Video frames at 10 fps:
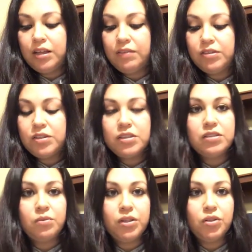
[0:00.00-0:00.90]
ever since
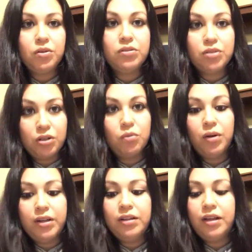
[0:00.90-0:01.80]
the 1-year-old turned
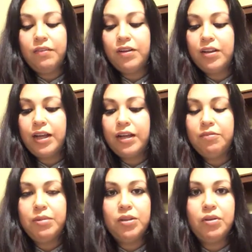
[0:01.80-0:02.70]
1, I feel like
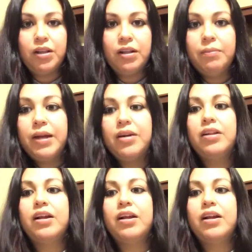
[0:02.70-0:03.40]
I've been doing a lot better.